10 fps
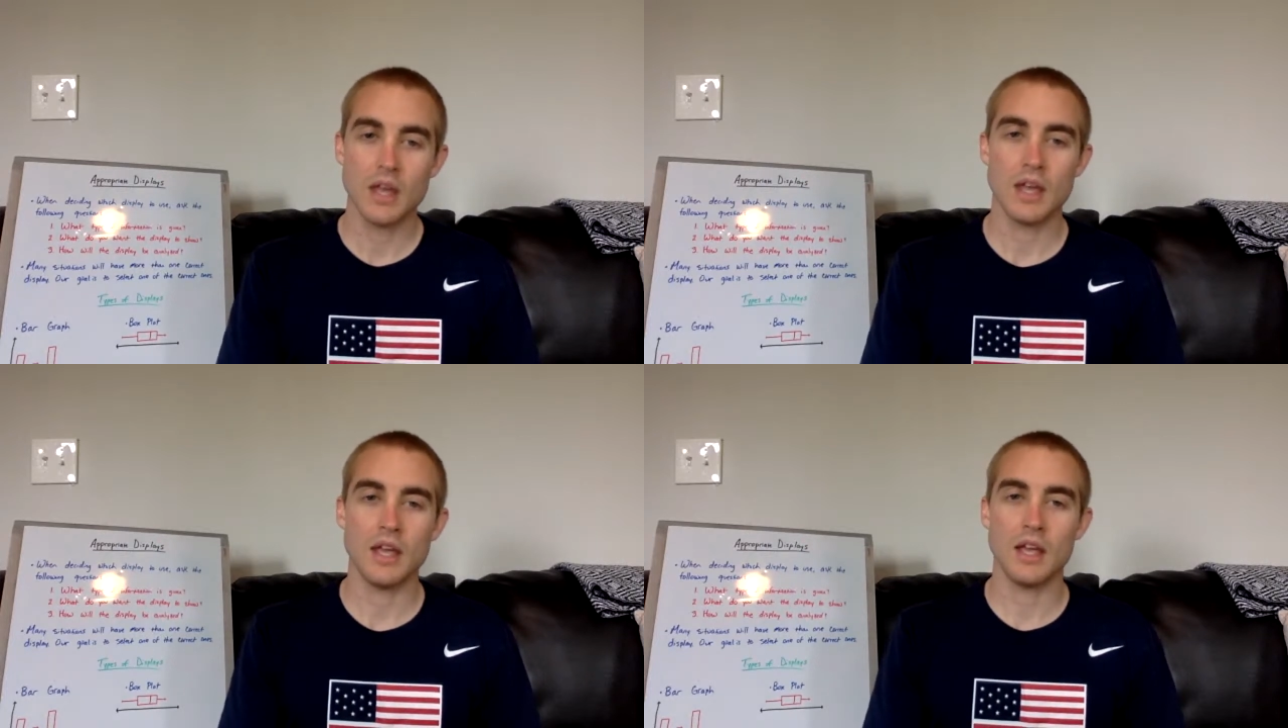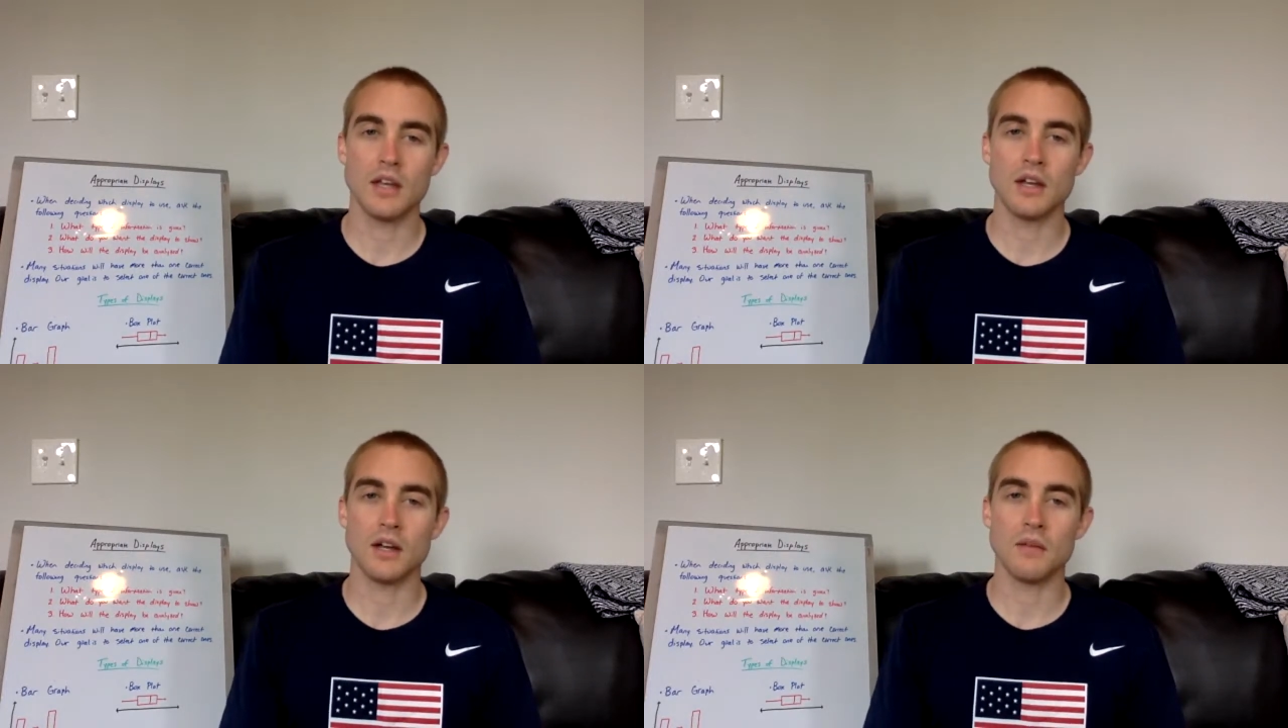
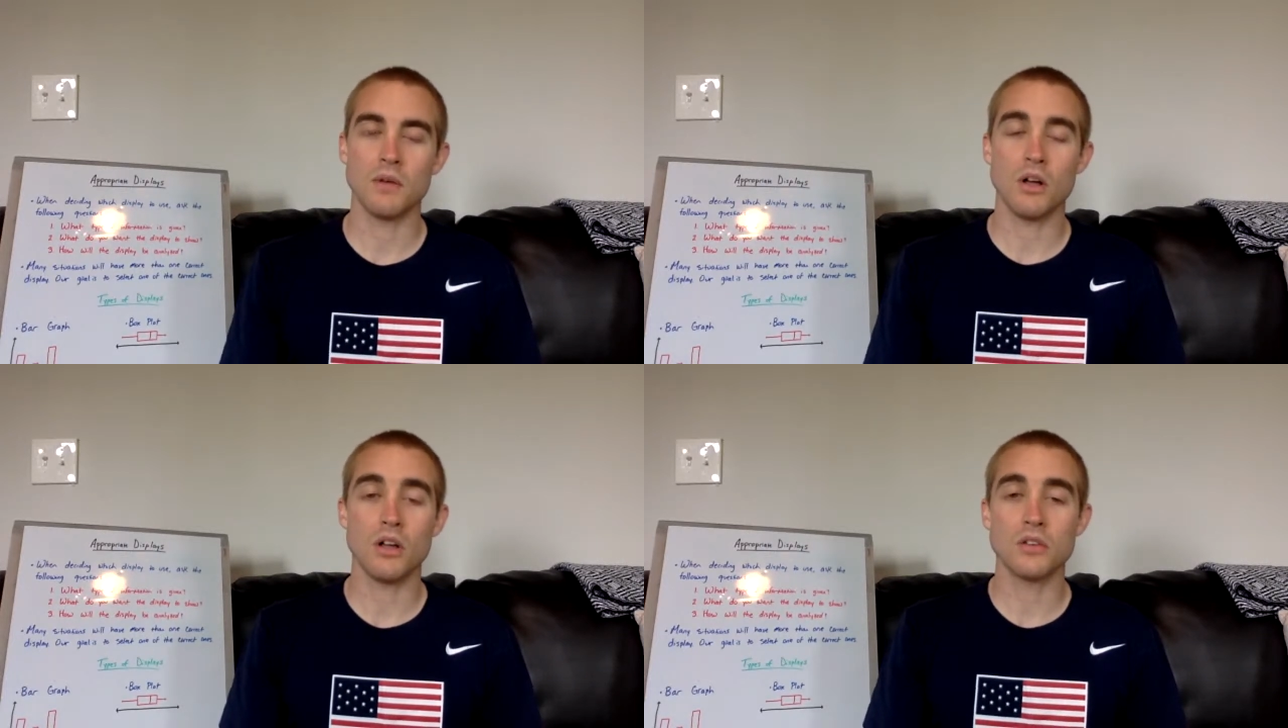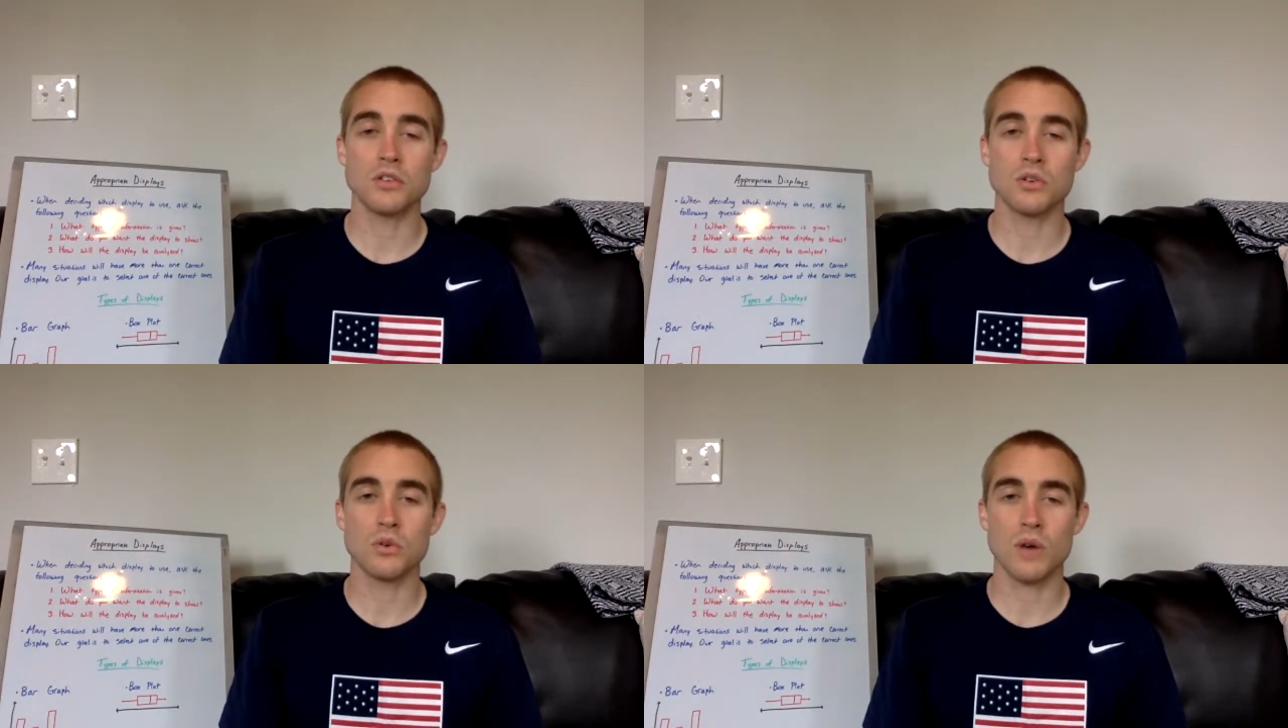and
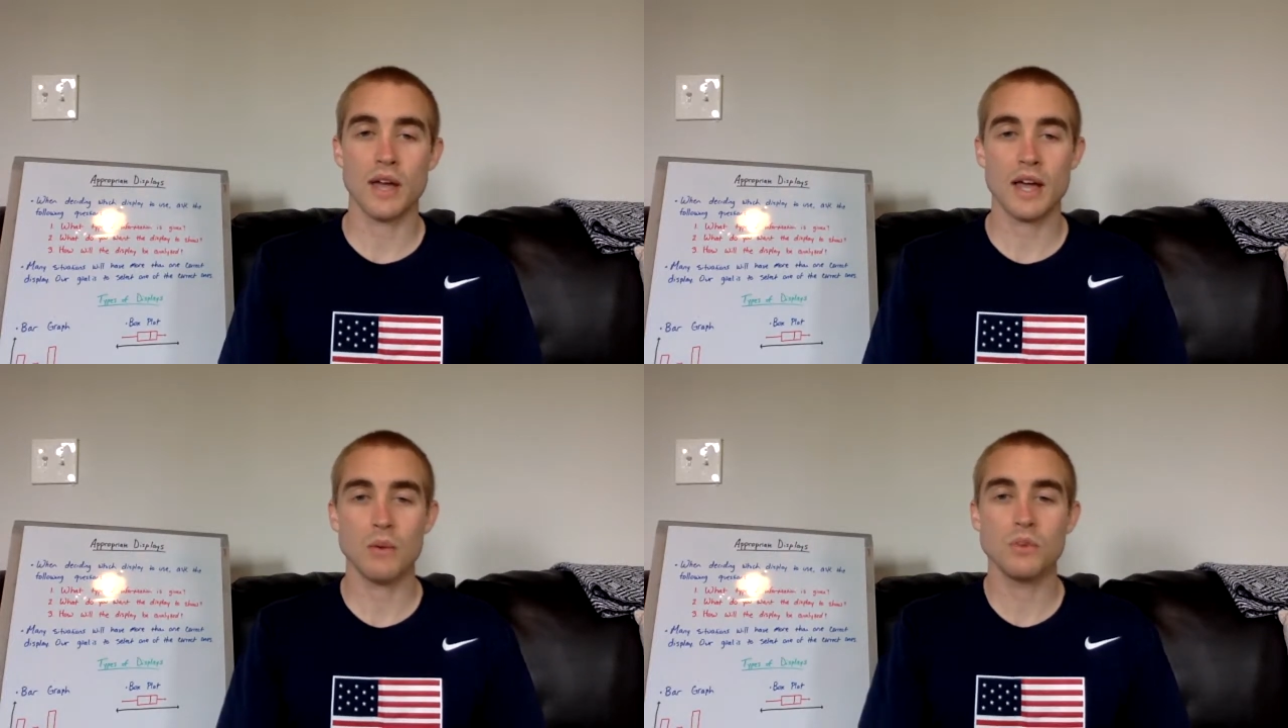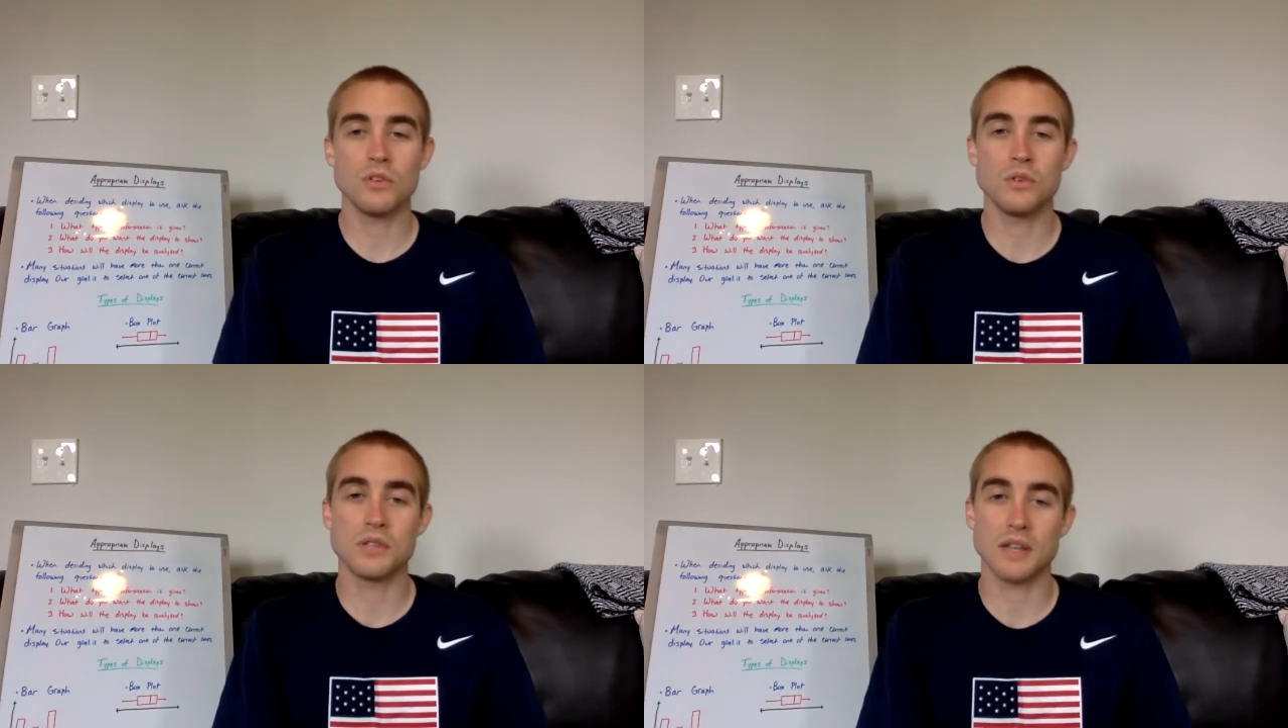also how would
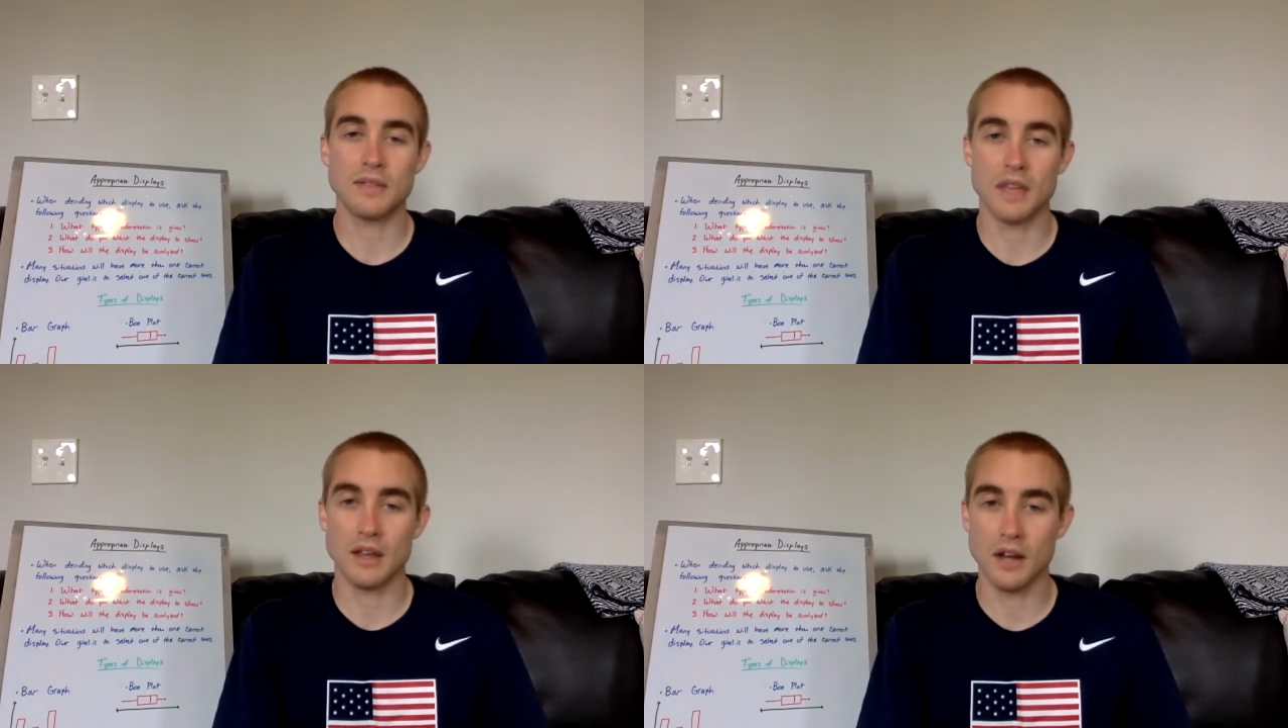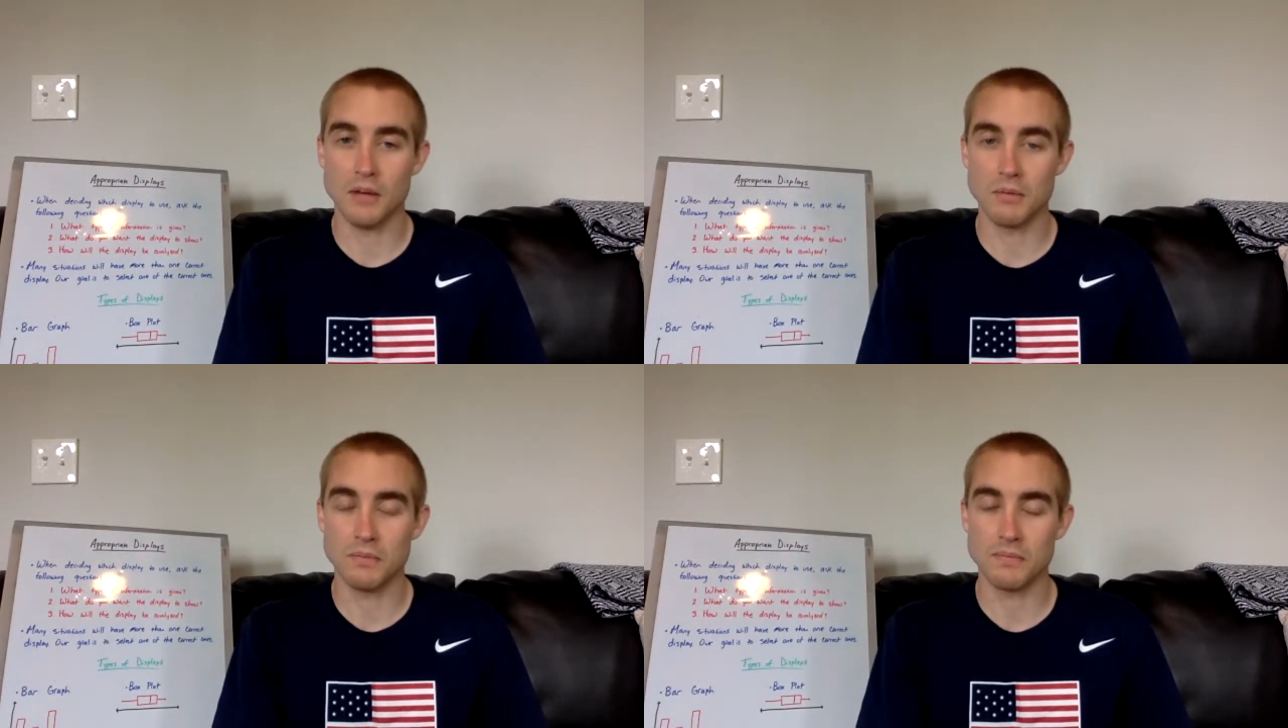you set that up.